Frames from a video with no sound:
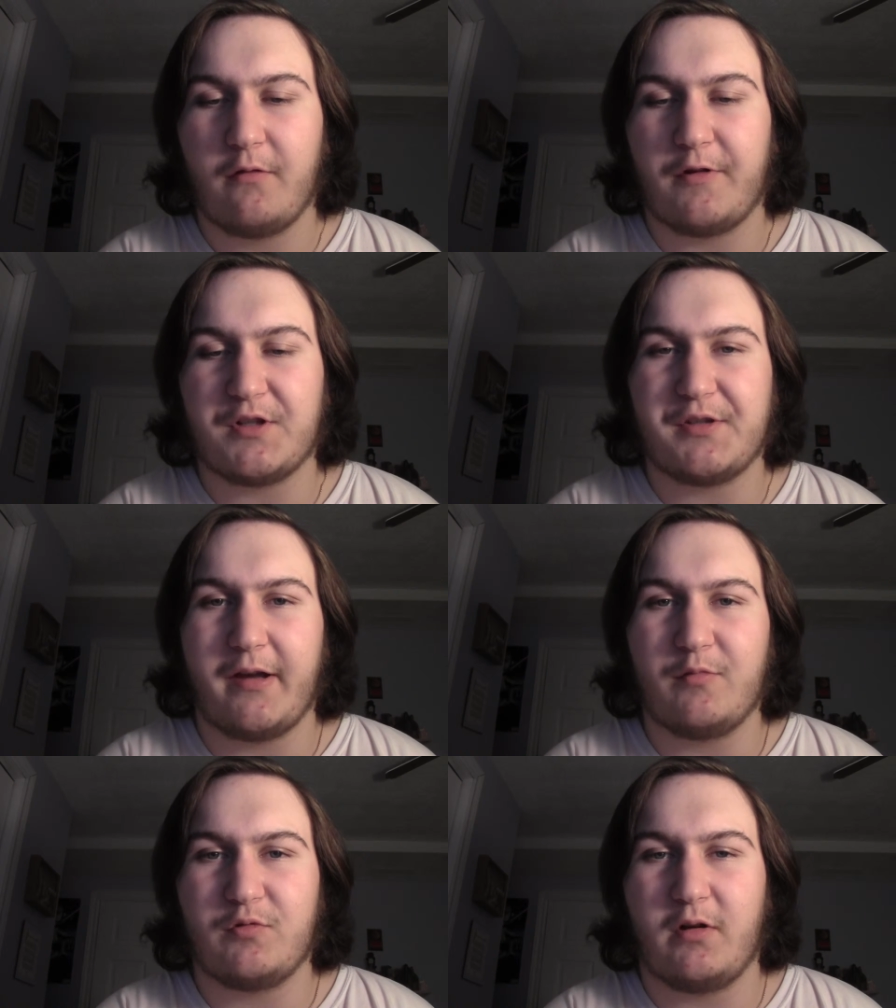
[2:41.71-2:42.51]
First
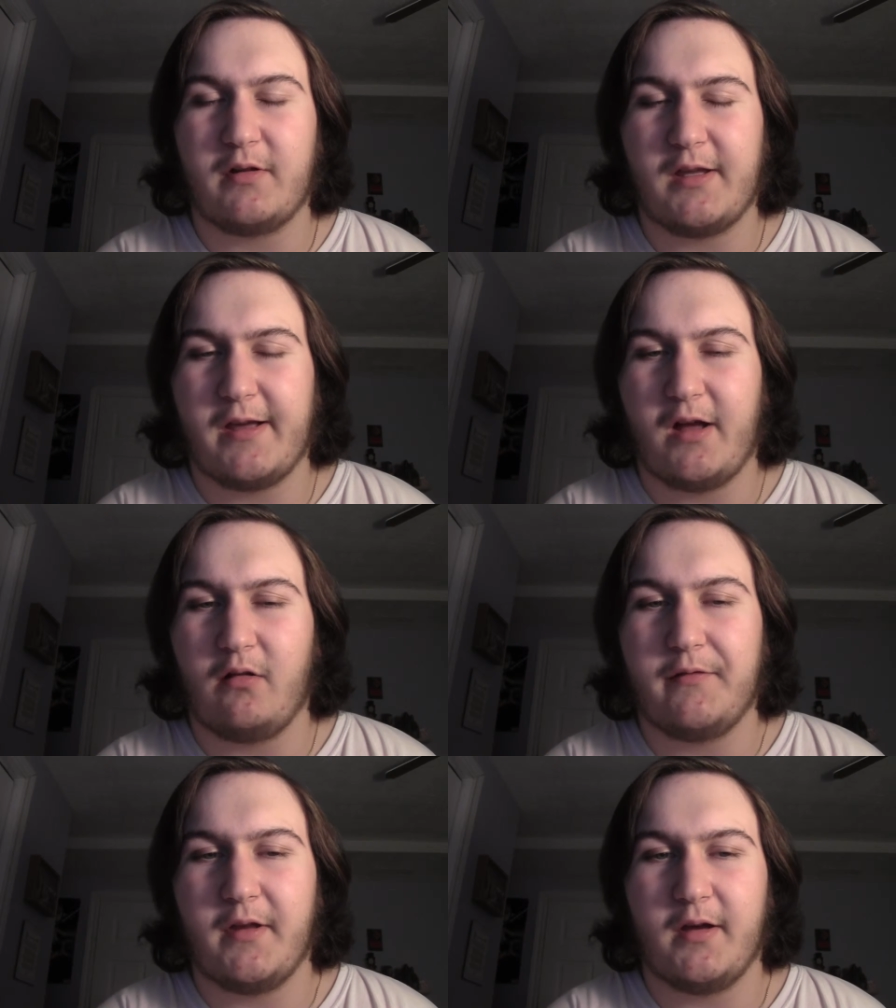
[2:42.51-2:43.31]
time as well, he
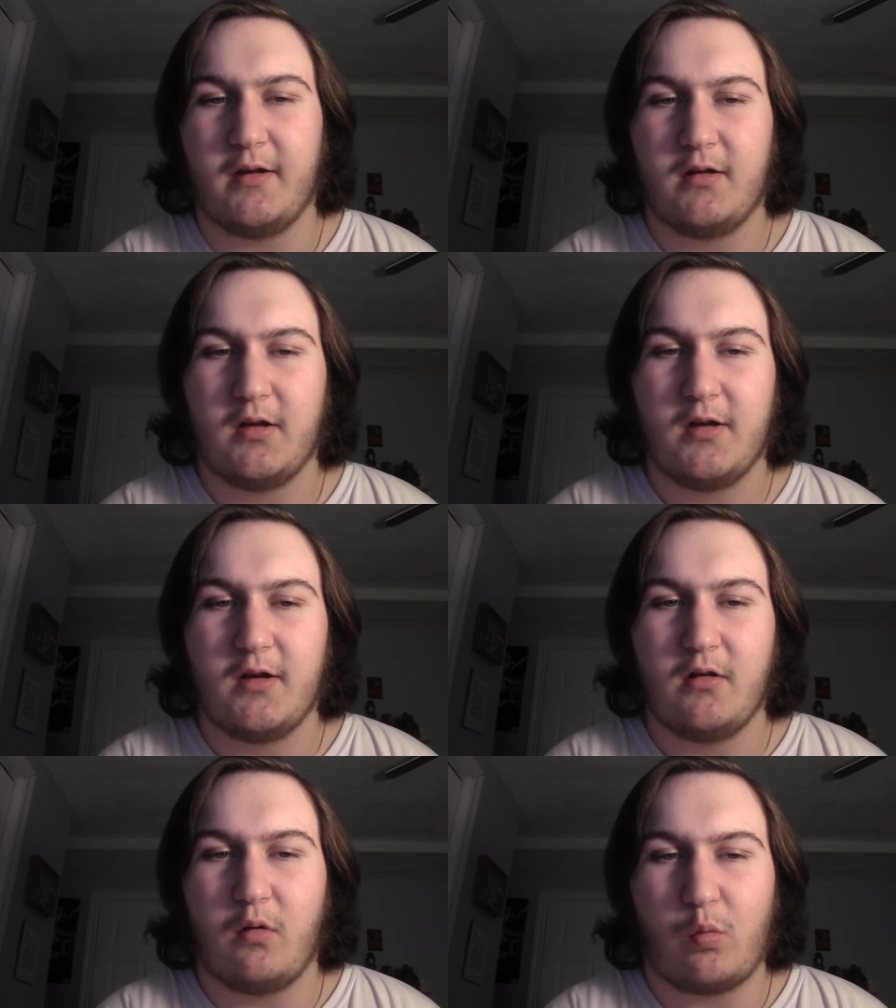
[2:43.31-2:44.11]
held the
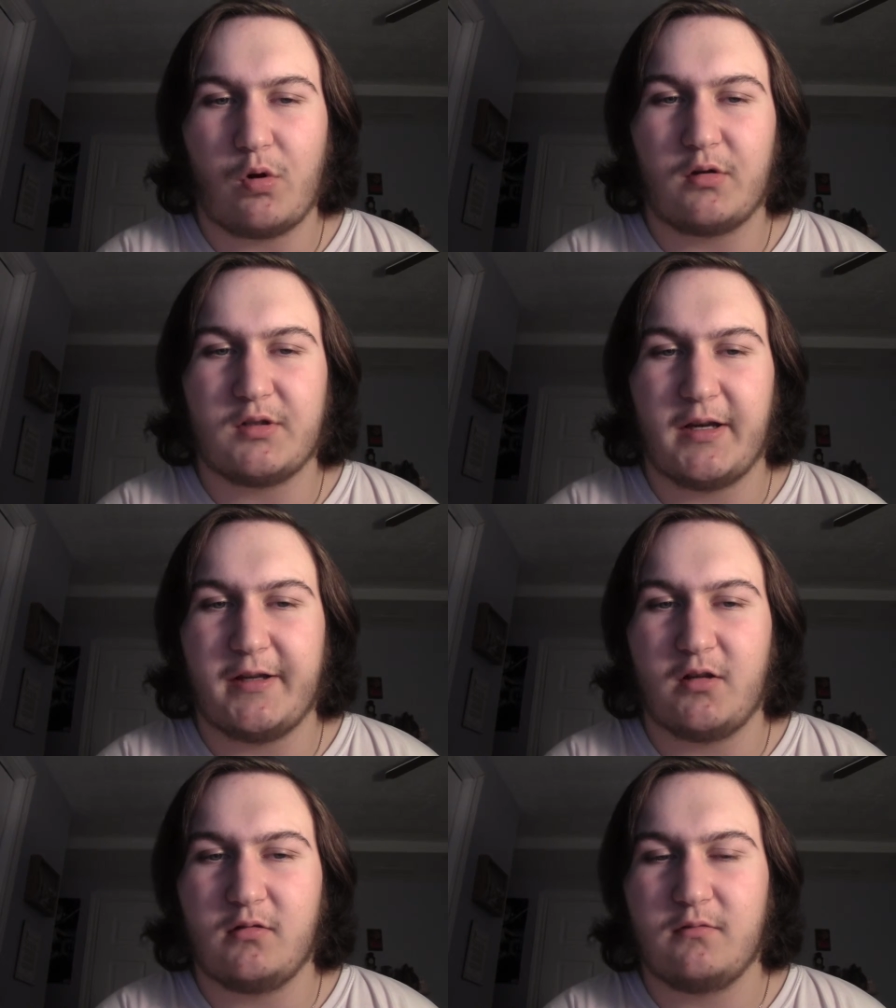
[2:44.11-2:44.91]
world
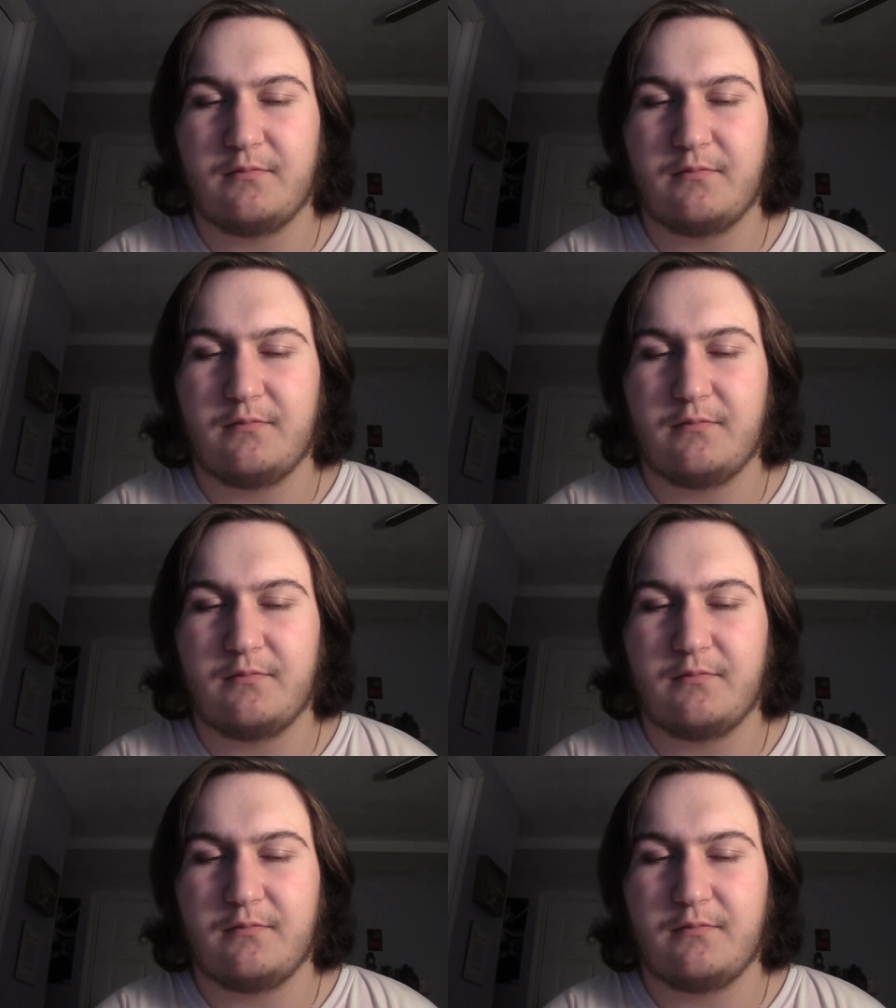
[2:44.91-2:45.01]
title,